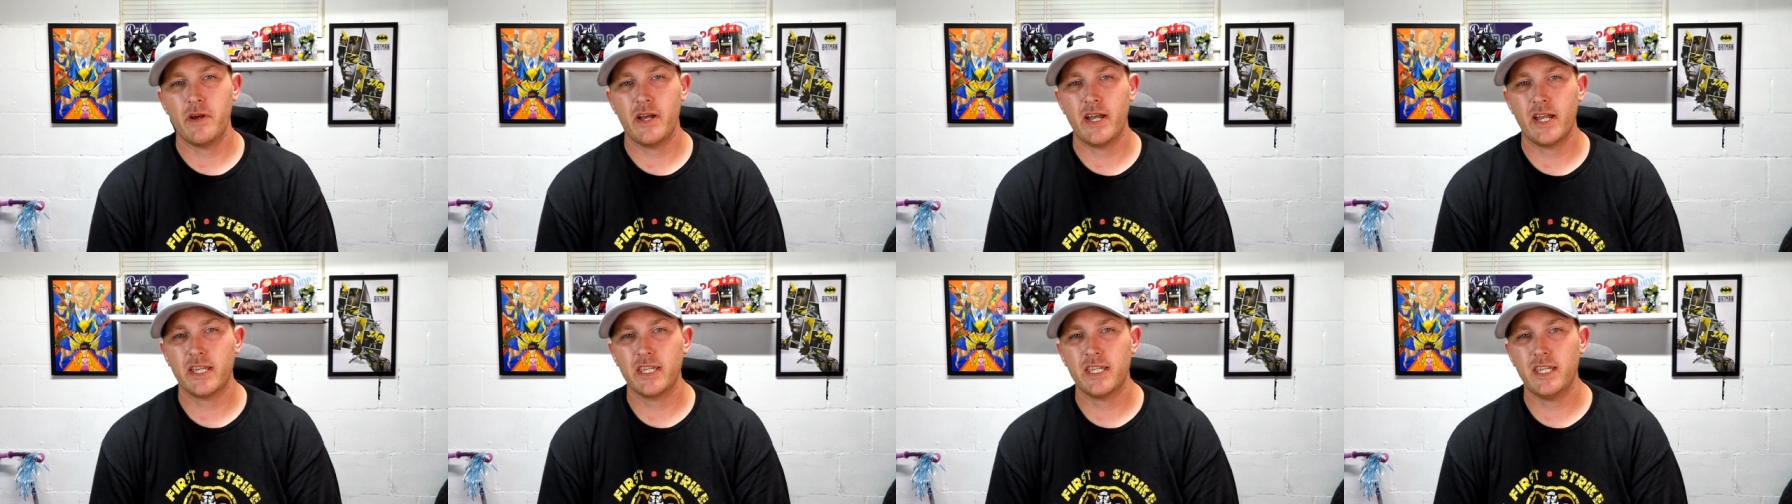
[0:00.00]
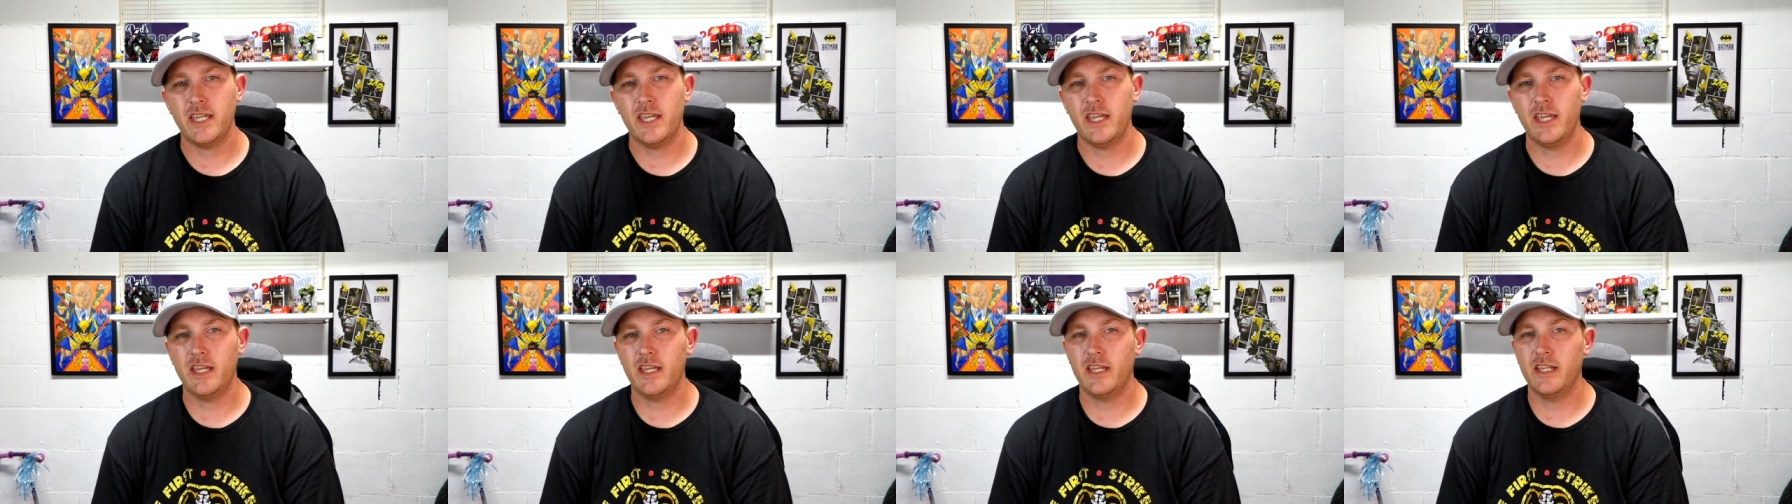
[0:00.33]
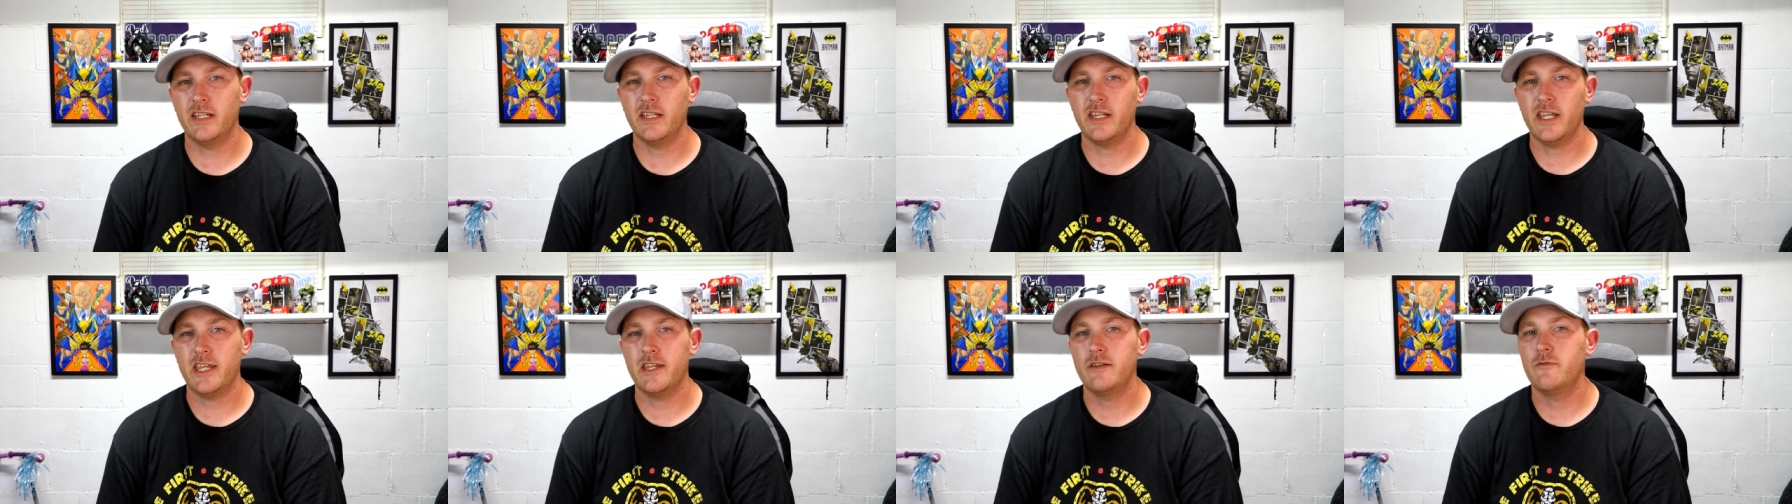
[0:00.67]
back
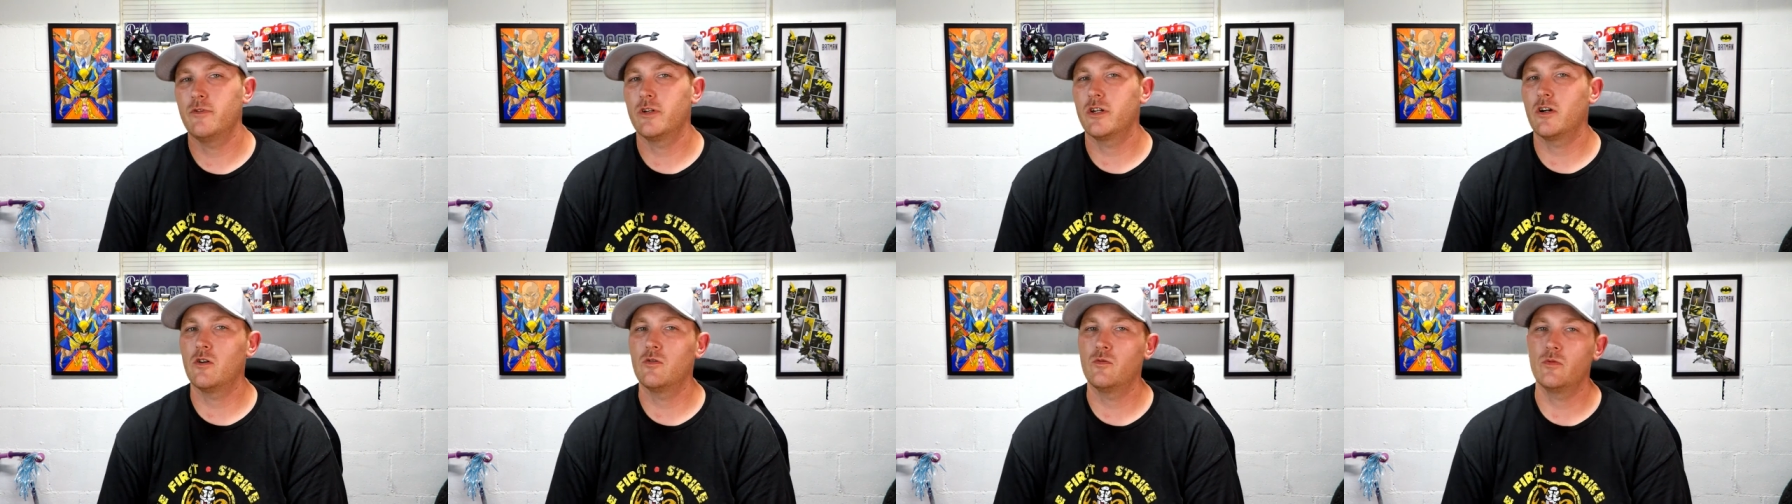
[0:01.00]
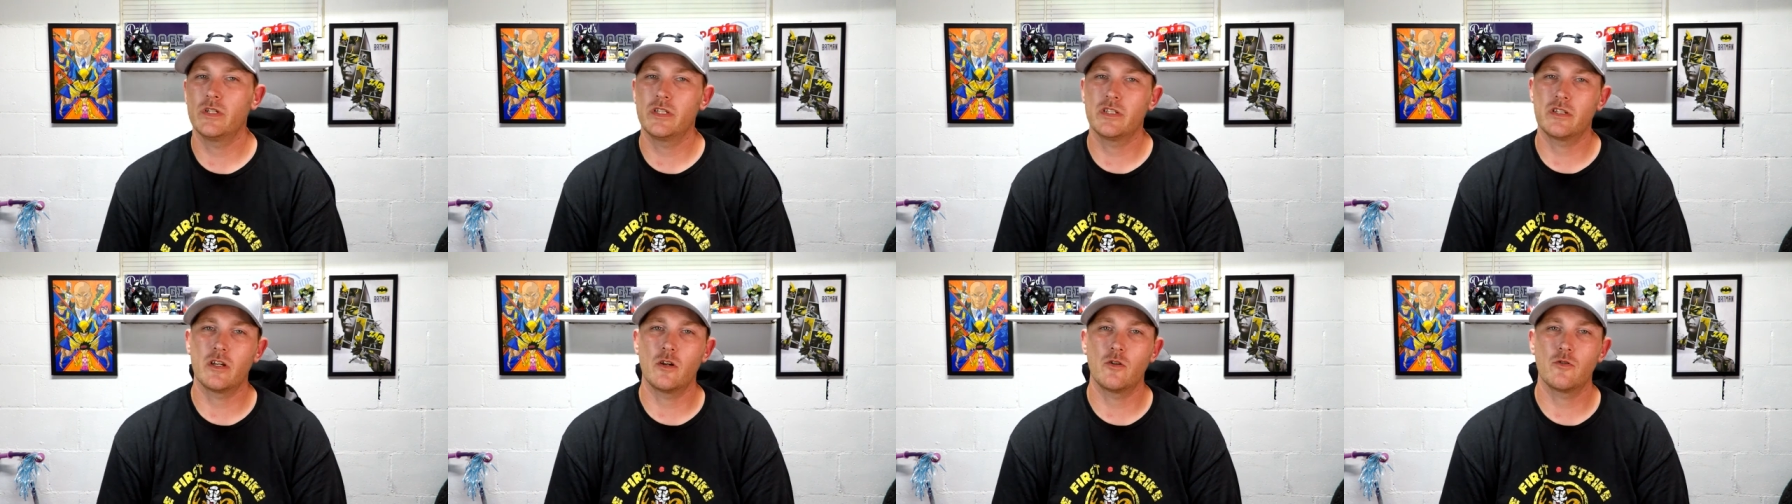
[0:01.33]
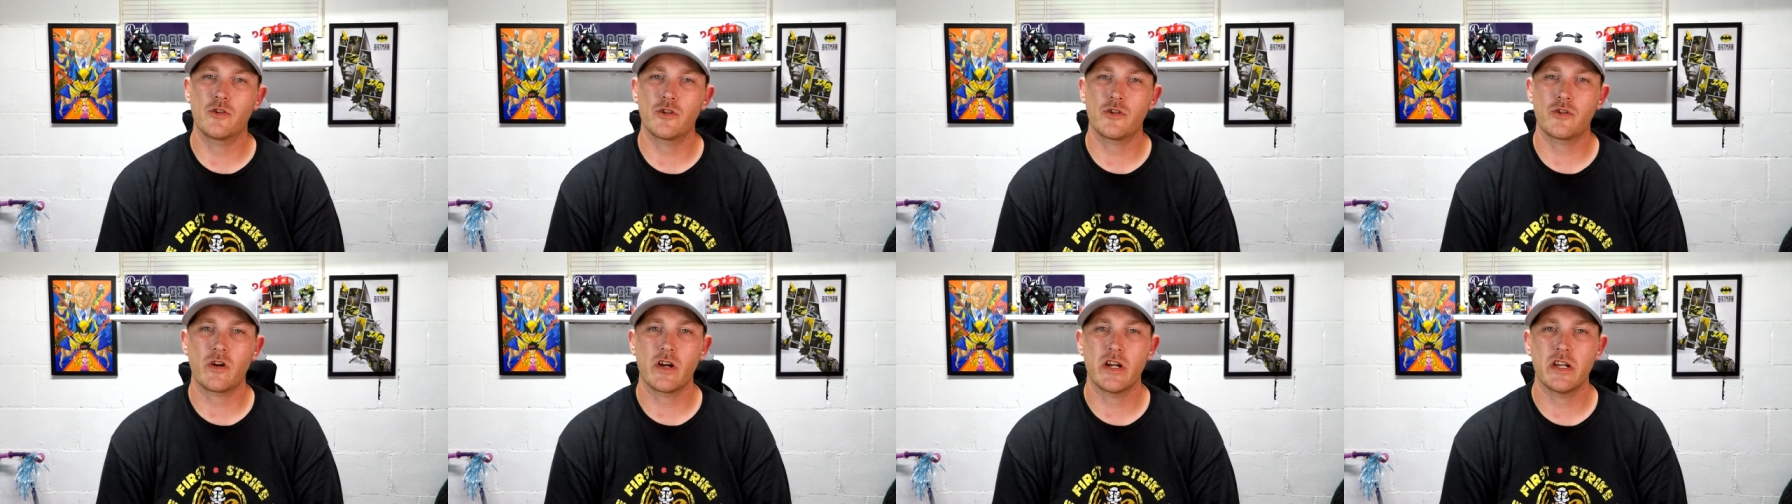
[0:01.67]
in, he would always go
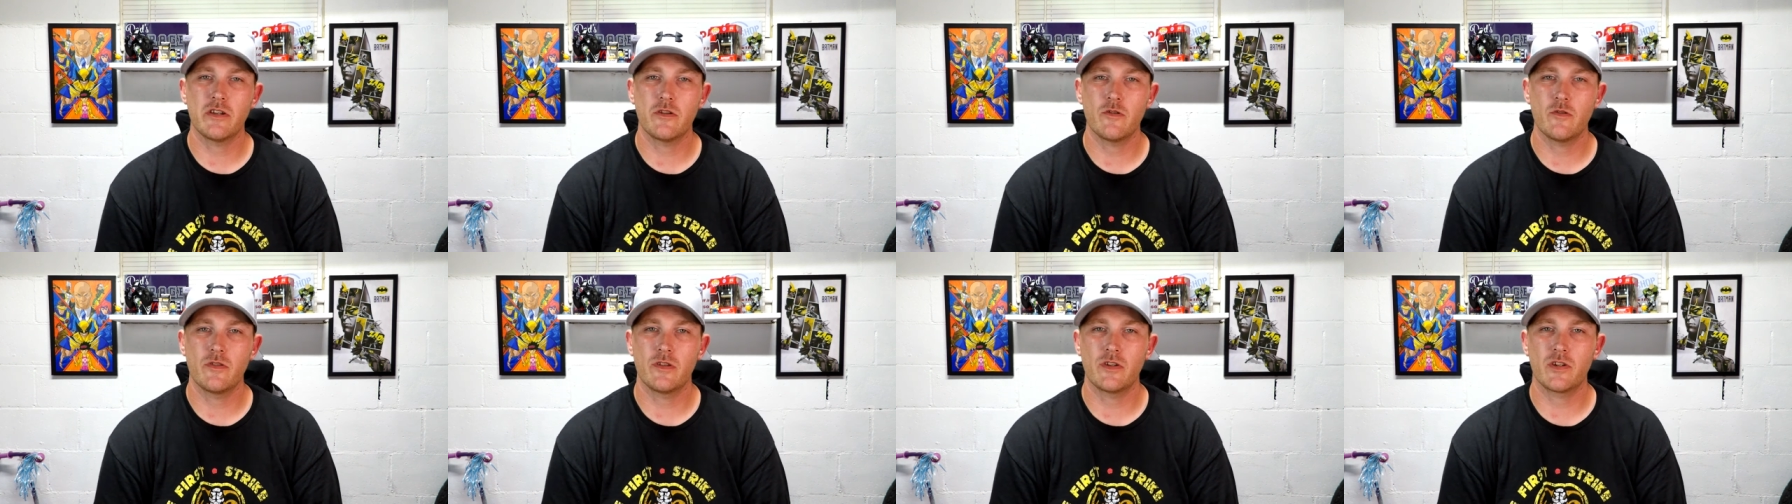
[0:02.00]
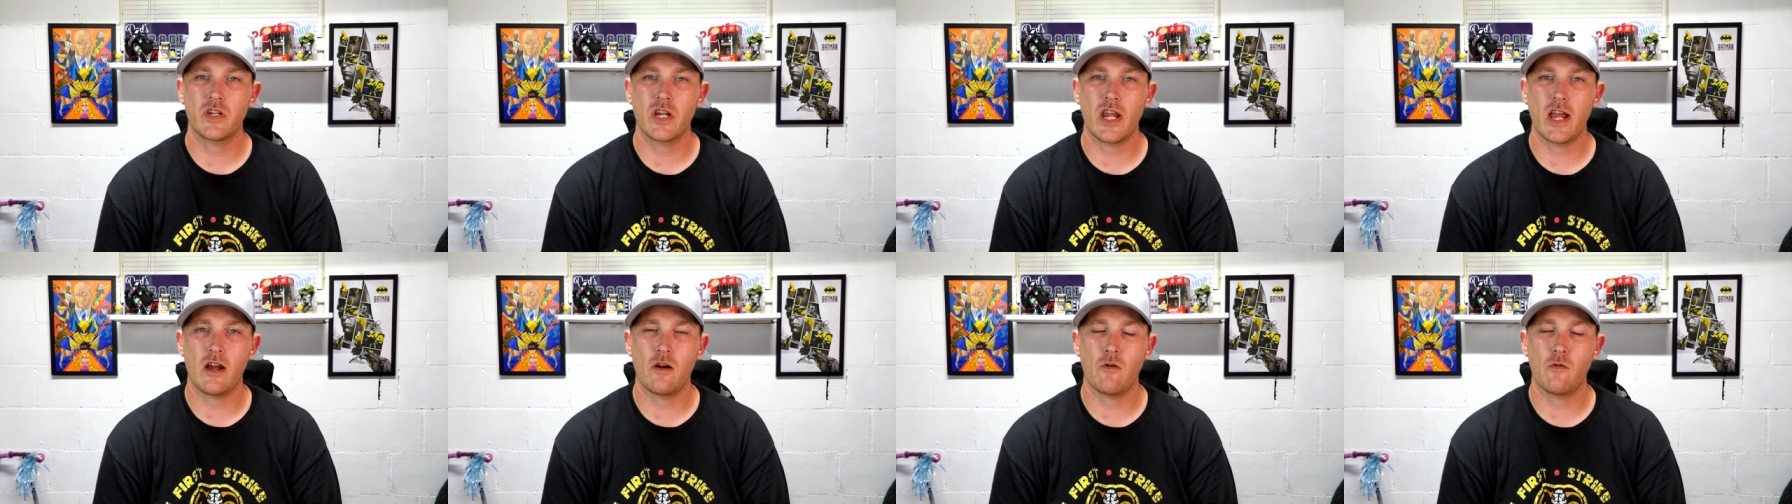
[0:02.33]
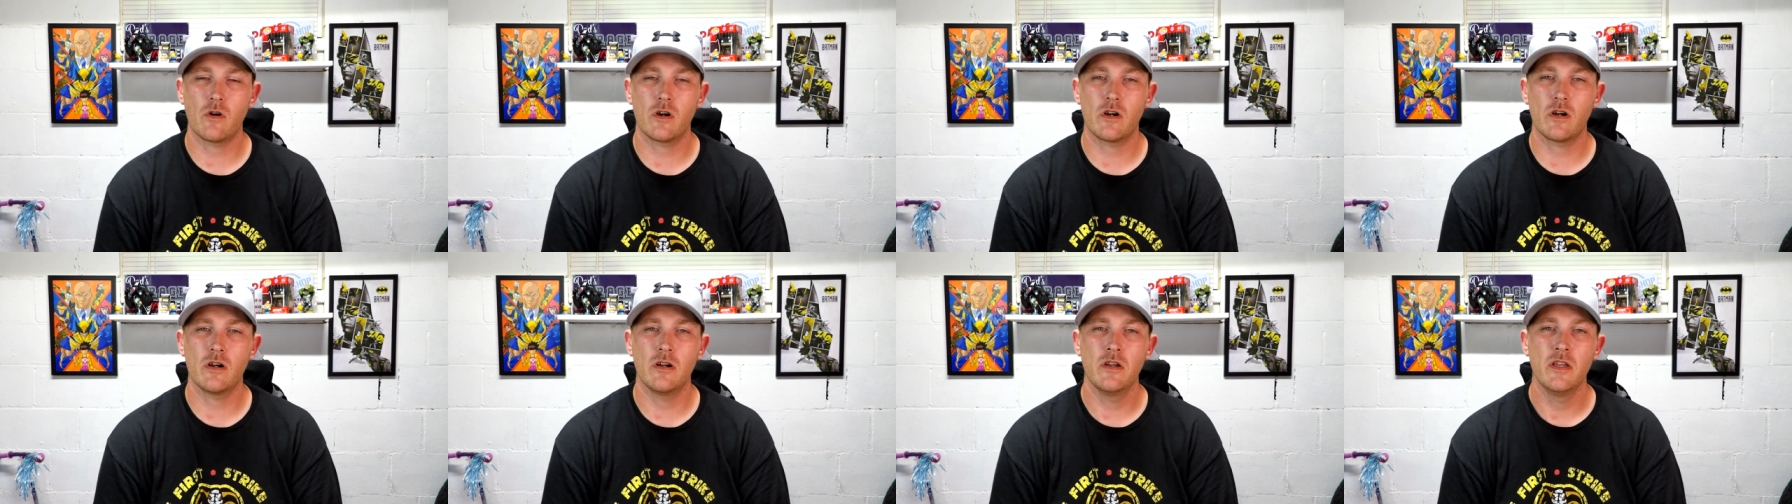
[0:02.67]
straight to the
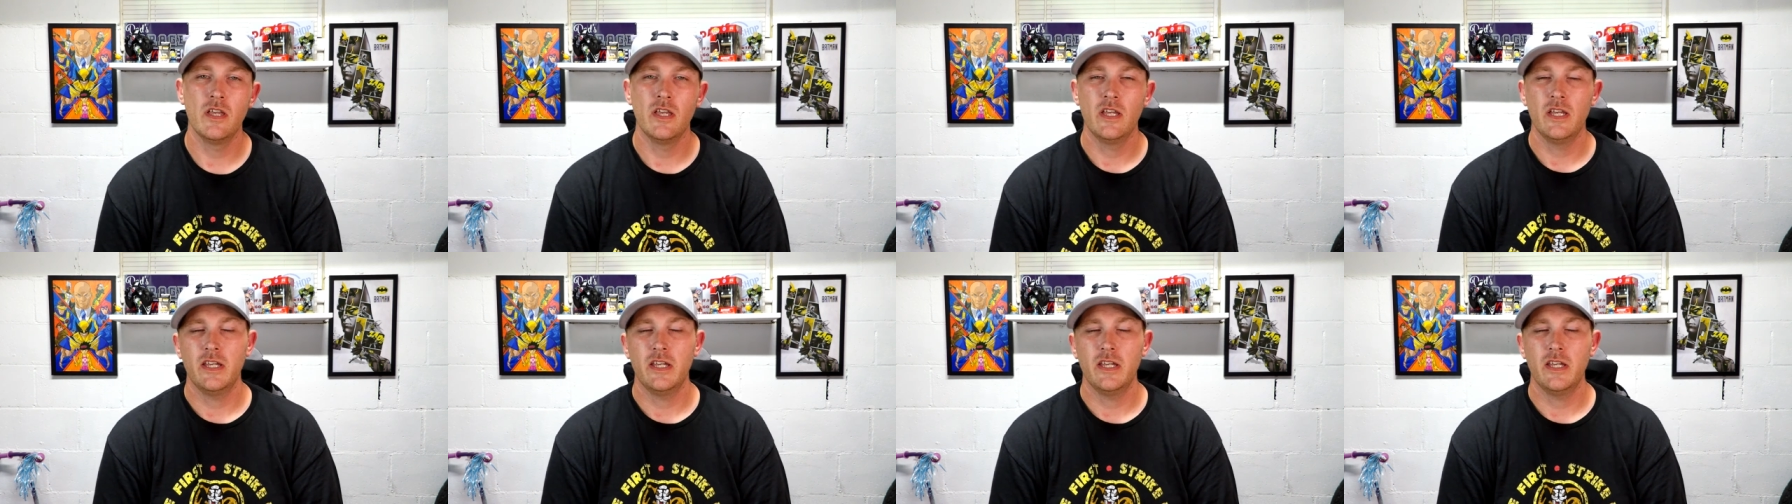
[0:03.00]
shower.